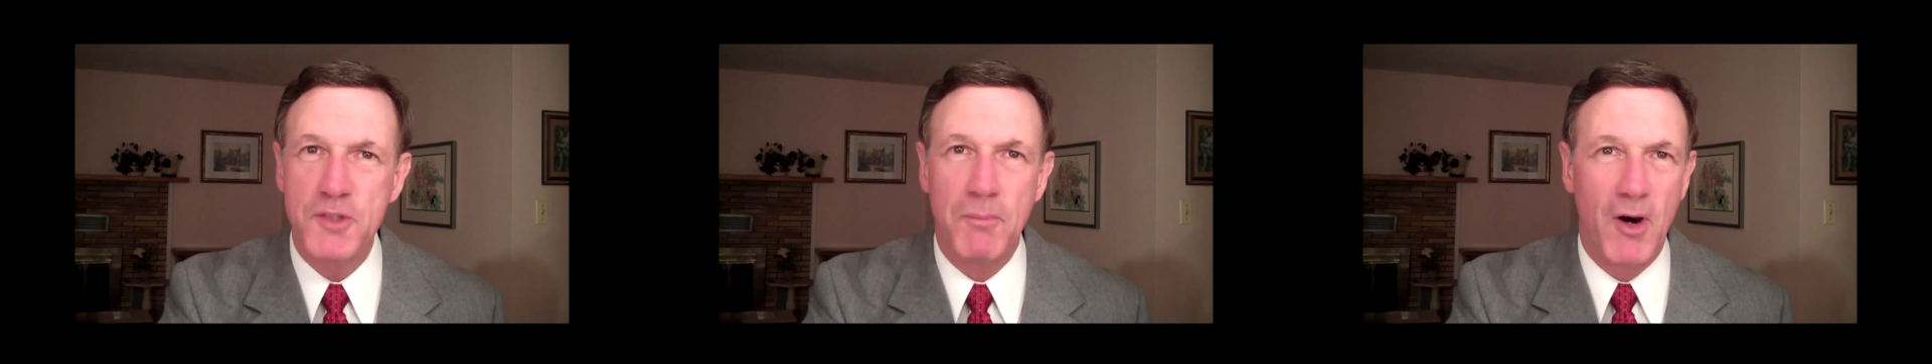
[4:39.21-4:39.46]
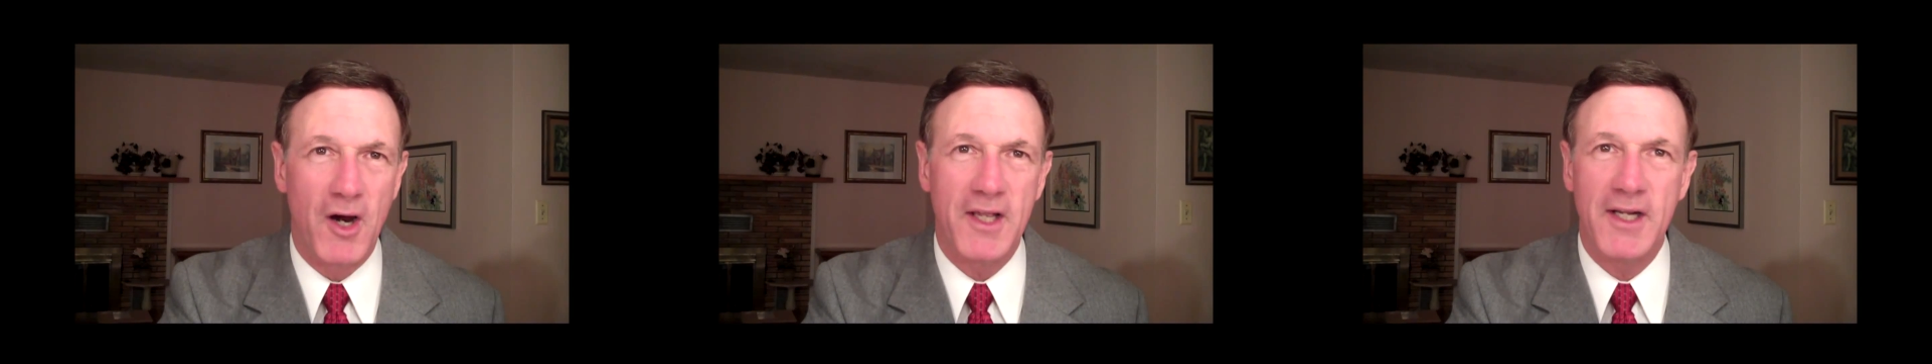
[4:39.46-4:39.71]

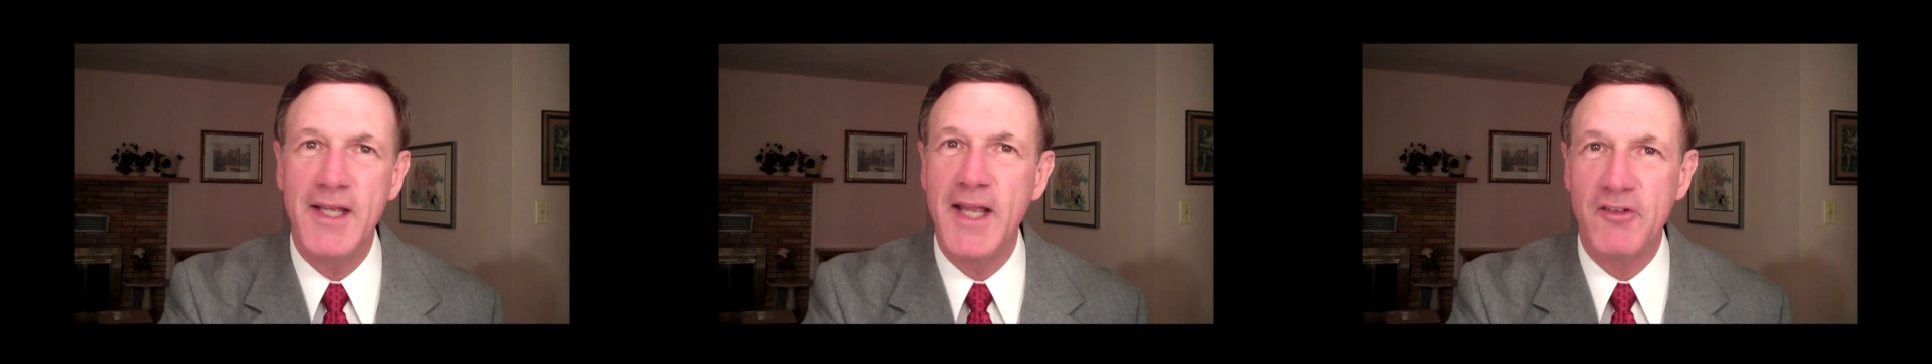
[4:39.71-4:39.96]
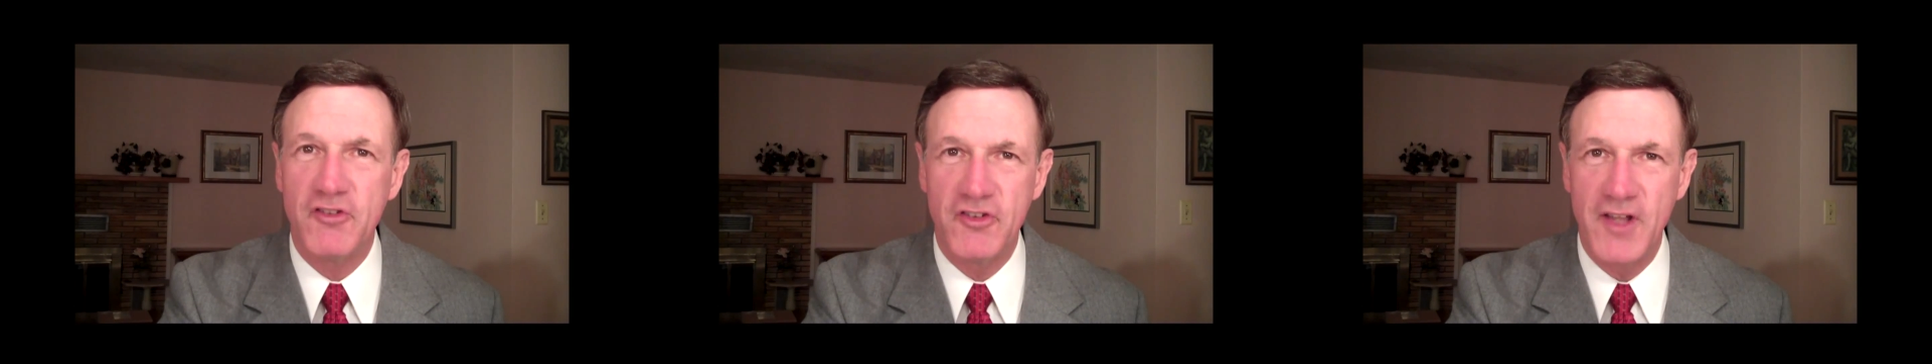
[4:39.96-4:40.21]
marketing
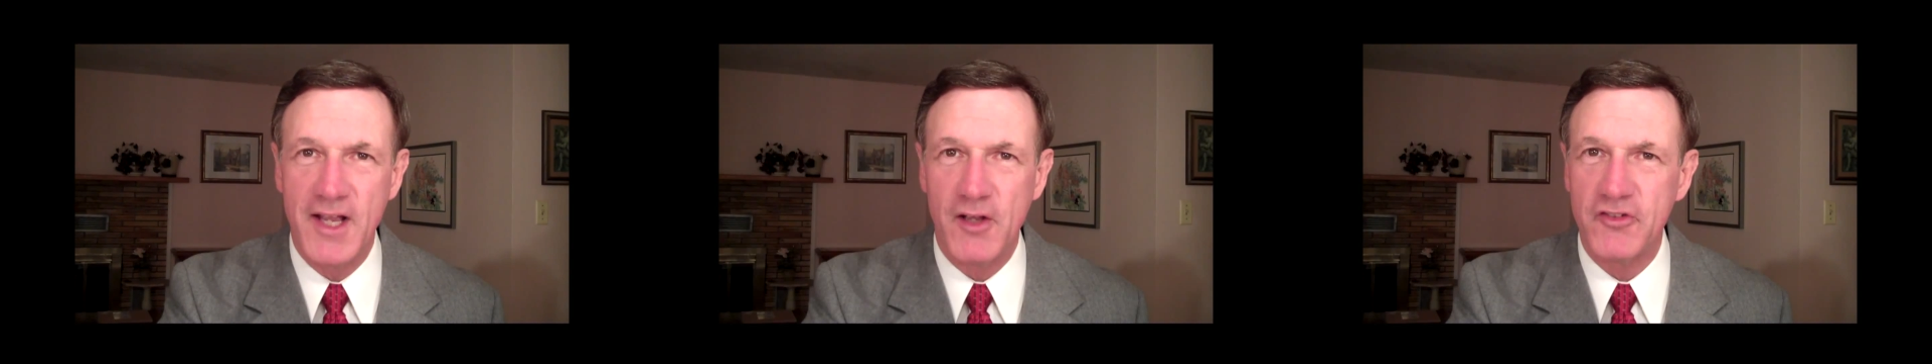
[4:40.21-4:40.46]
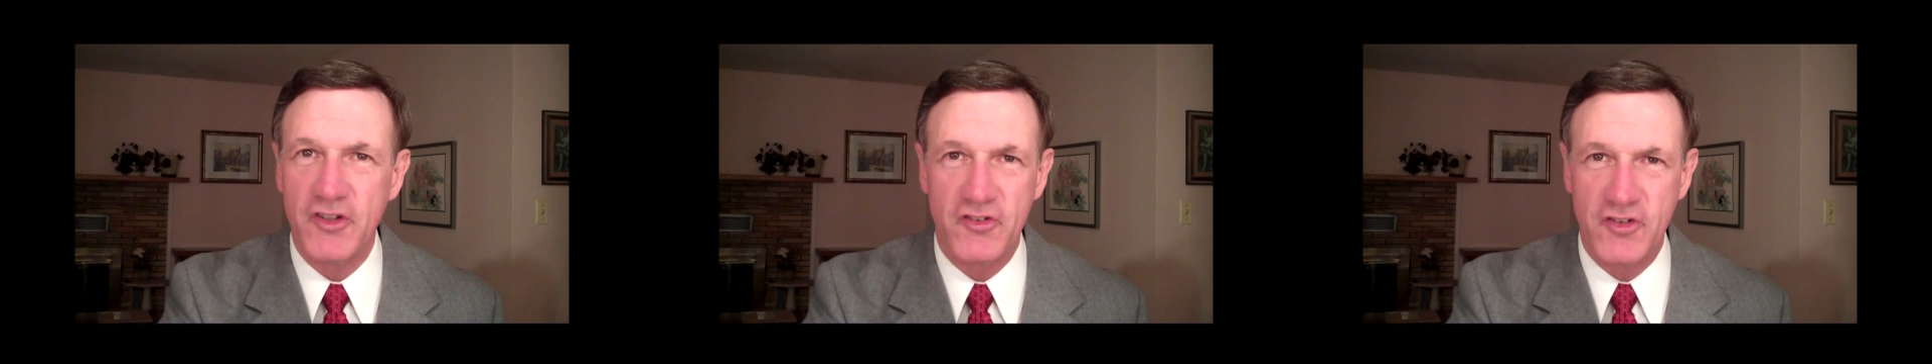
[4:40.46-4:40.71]
and
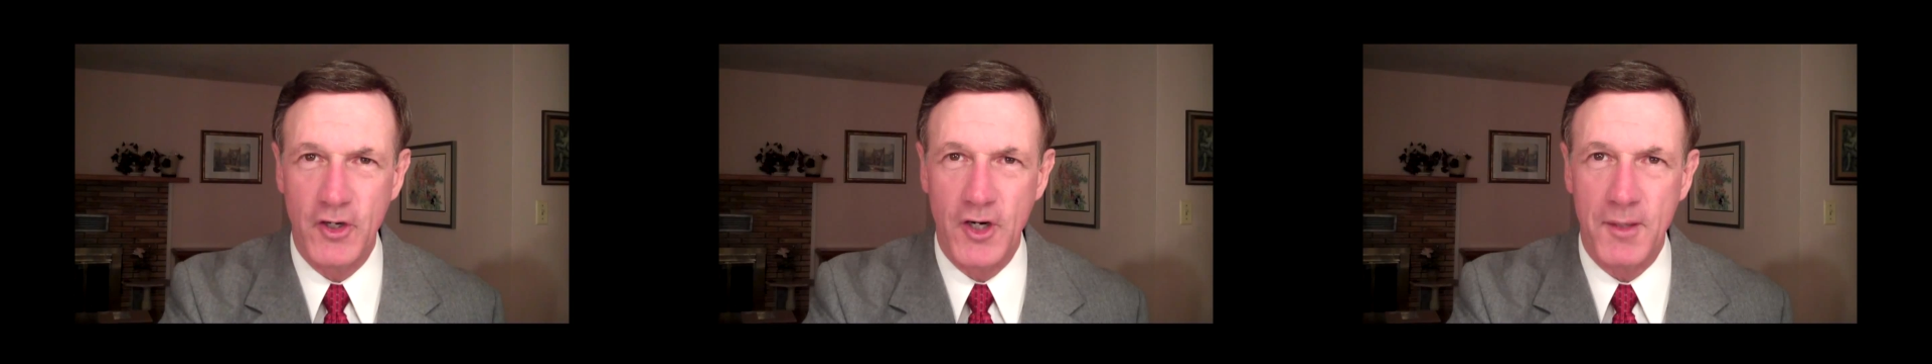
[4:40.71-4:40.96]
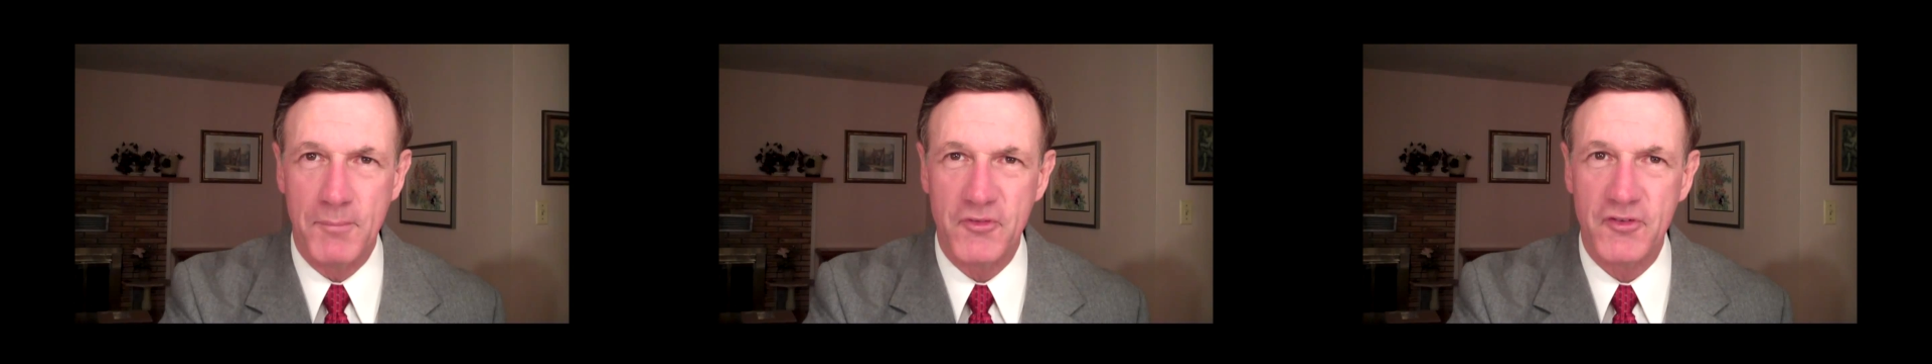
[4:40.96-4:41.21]
sales as
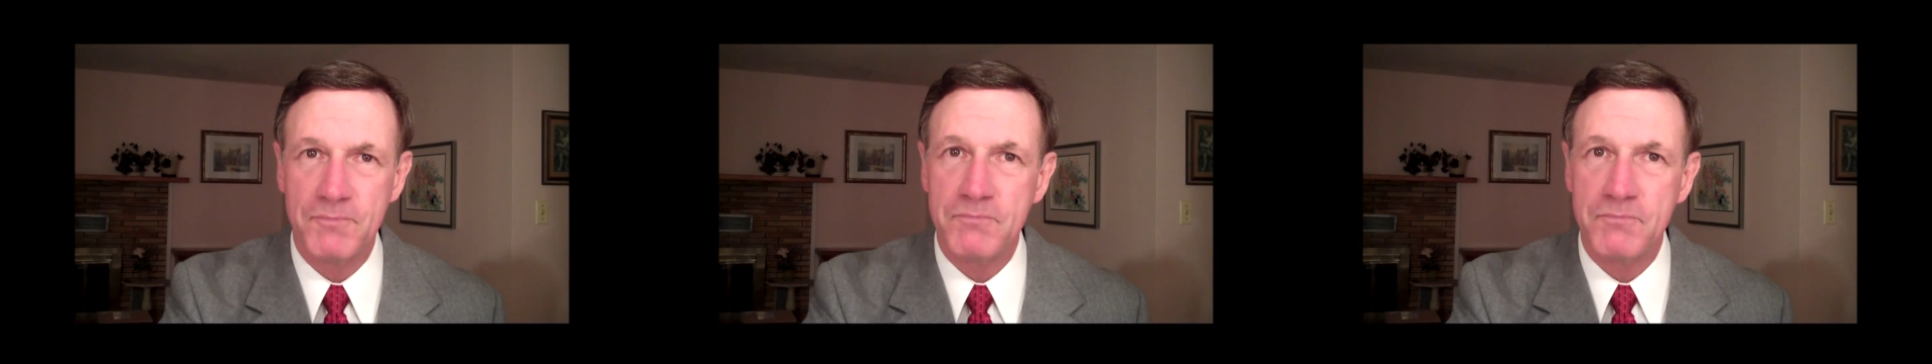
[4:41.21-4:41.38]
terms,